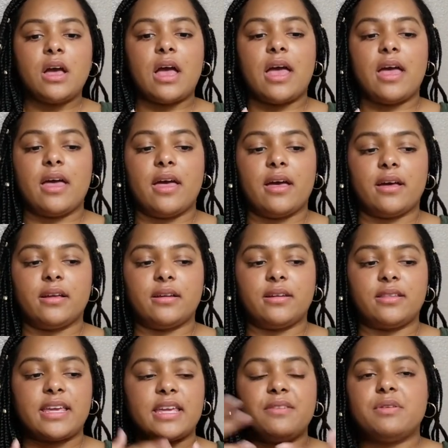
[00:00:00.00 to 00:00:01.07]
And
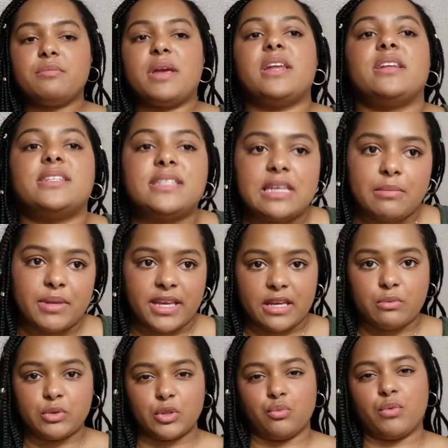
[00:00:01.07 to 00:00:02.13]
they even made it seem like it was a